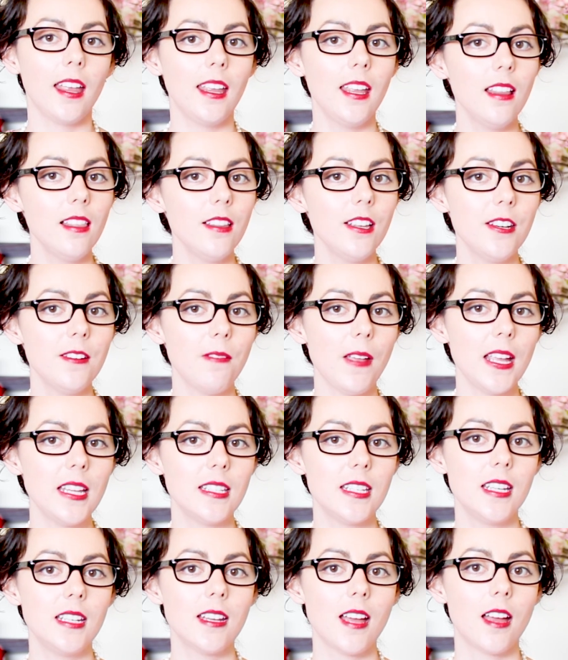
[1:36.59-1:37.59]
England of
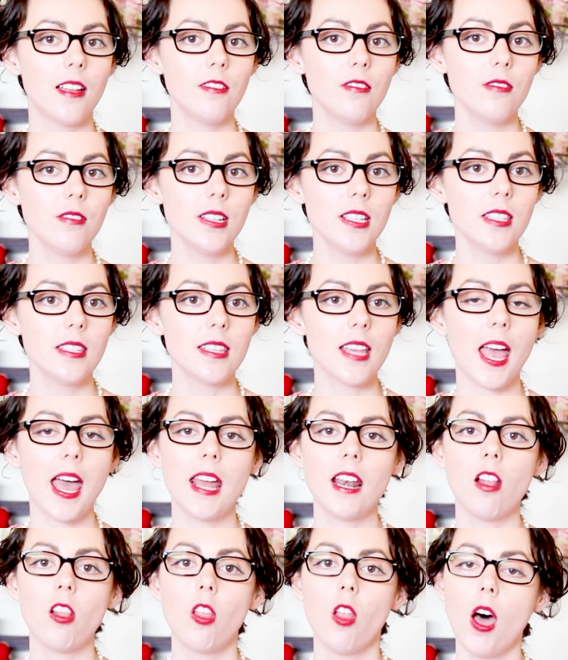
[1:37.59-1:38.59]
1800s
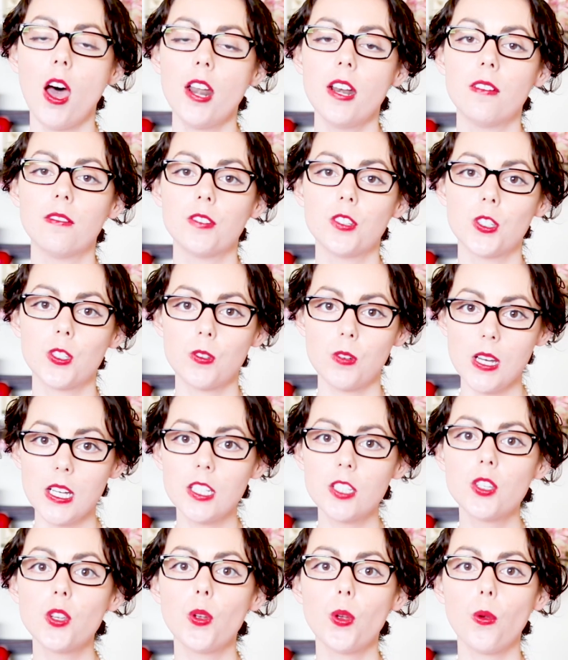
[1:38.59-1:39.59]
had a lot of
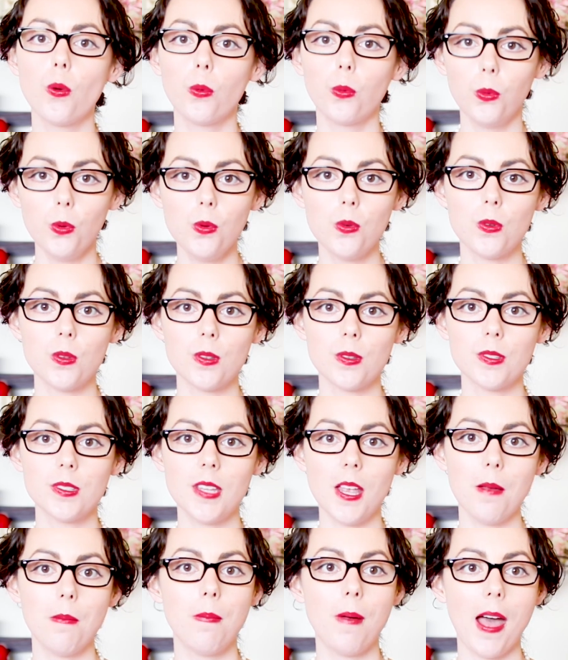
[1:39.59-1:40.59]
strict rules
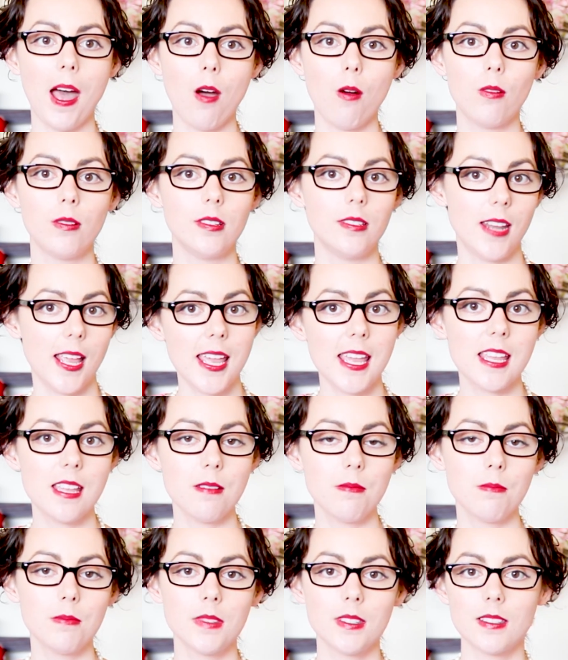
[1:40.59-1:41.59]
about
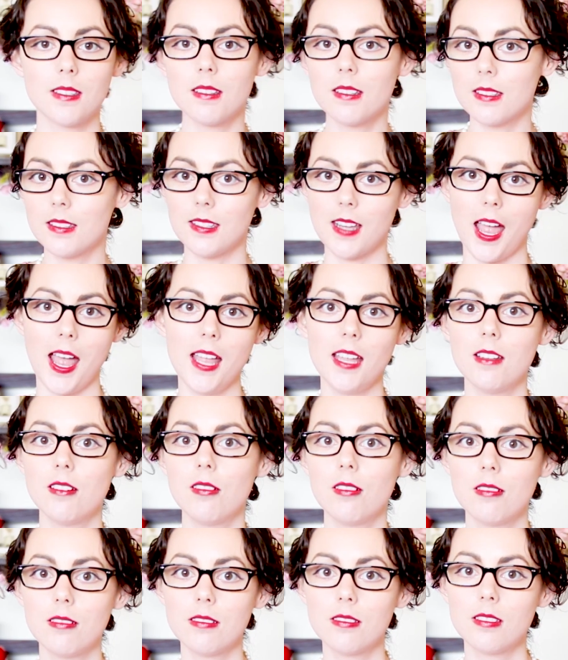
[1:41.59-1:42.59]
names,
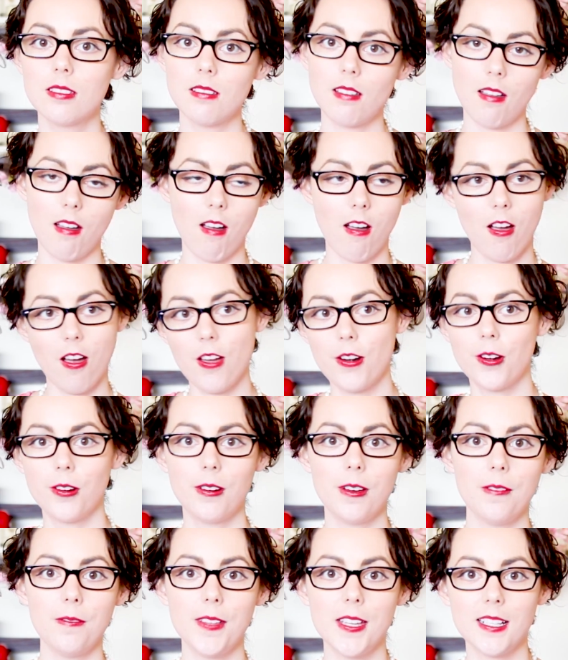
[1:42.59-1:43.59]
titles,
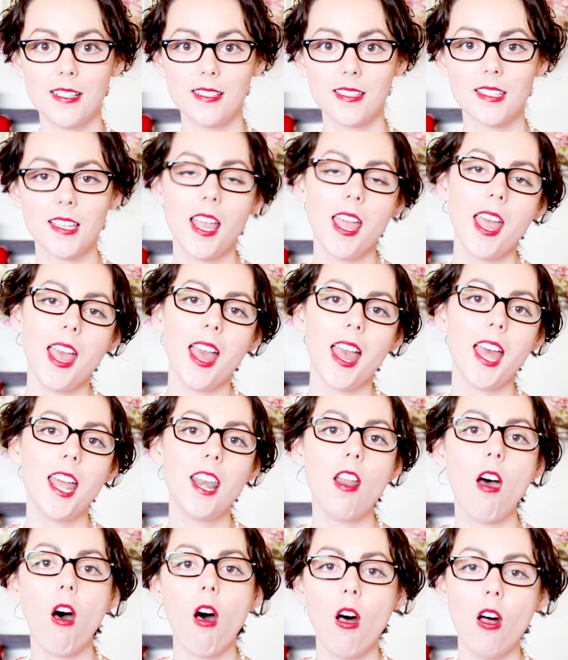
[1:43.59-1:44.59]
honorifics,
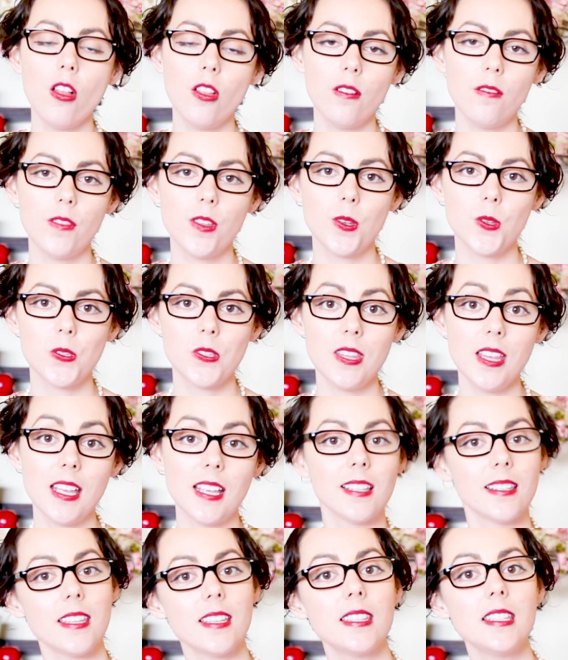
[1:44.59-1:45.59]
and all of those
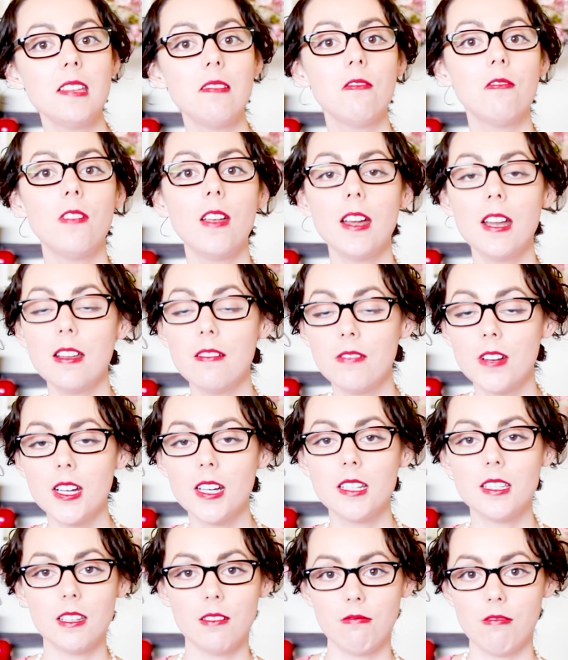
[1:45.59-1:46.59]
things that seem very,
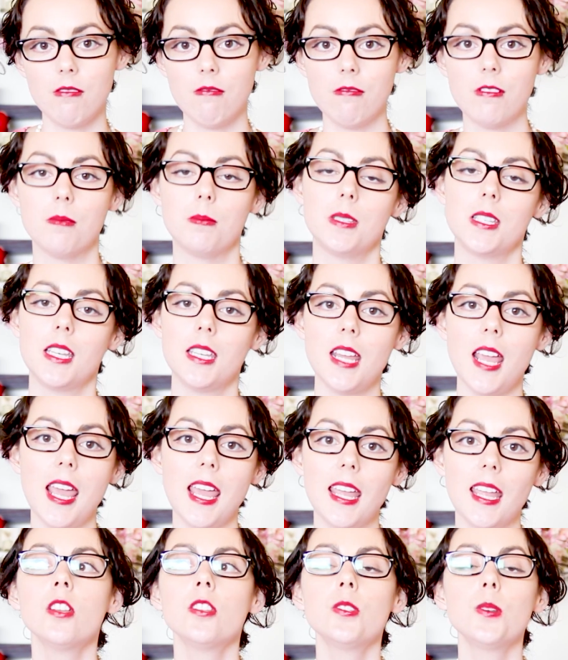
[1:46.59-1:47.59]
very different from
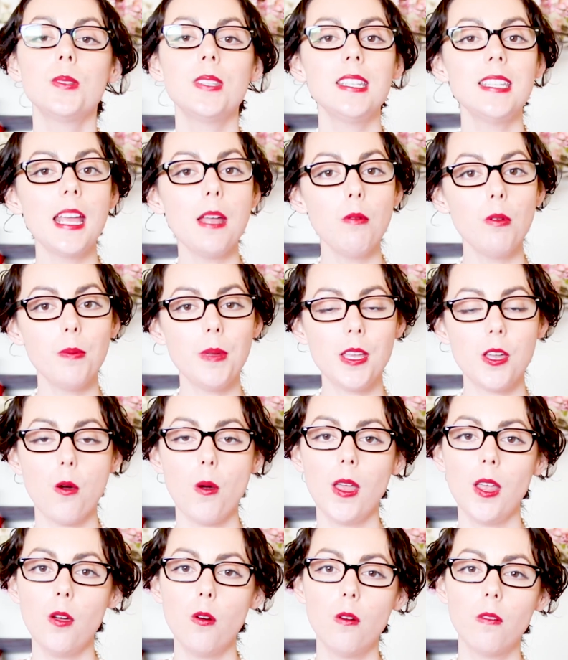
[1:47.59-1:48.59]
today. So today we'll be
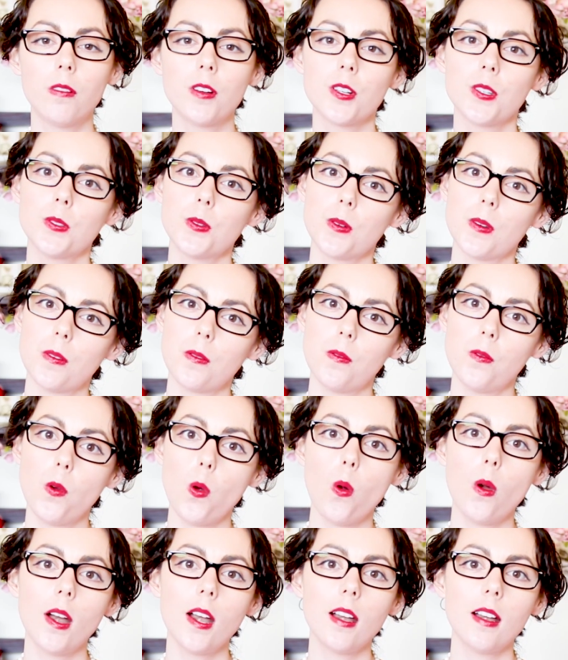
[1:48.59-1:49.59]
going over sort of
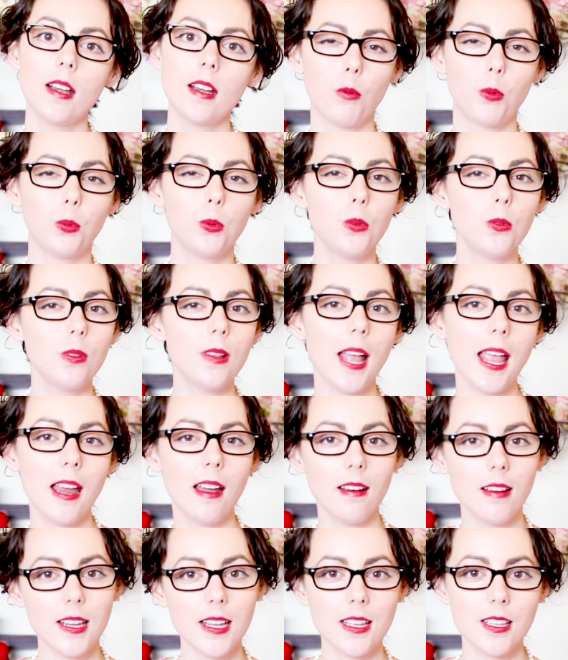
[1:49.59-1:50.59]
4 rule
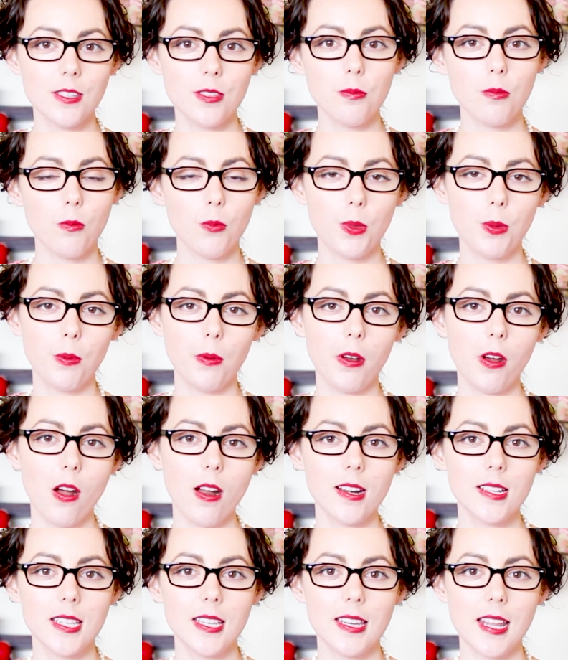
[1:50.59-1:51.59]
areas with
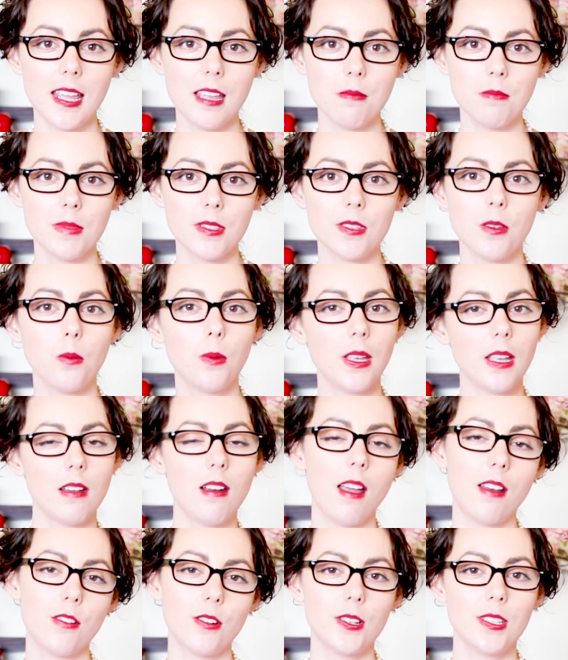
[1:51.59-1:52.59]
regard to names so we can
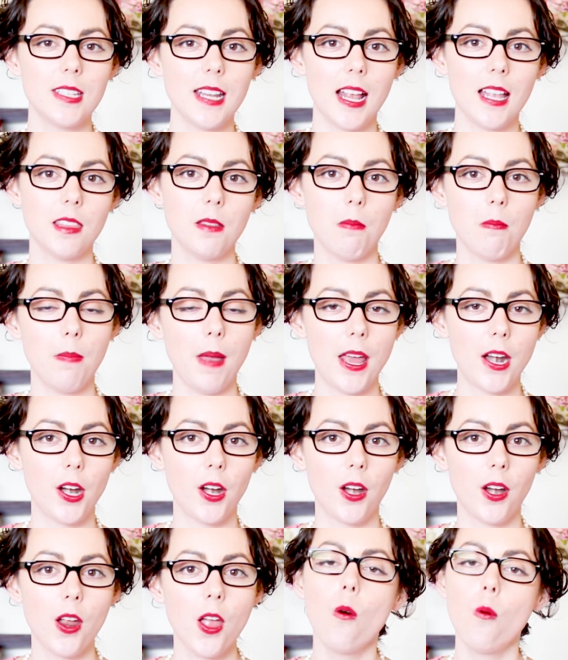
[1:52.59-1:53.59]
understand them
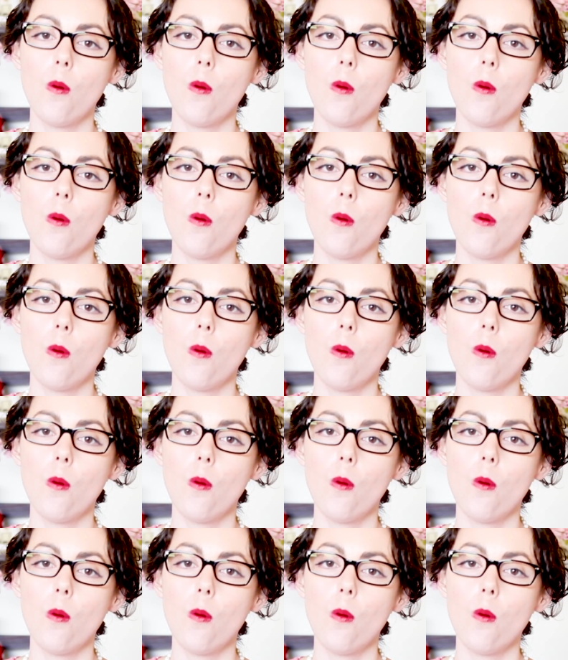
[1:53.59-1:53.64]
better.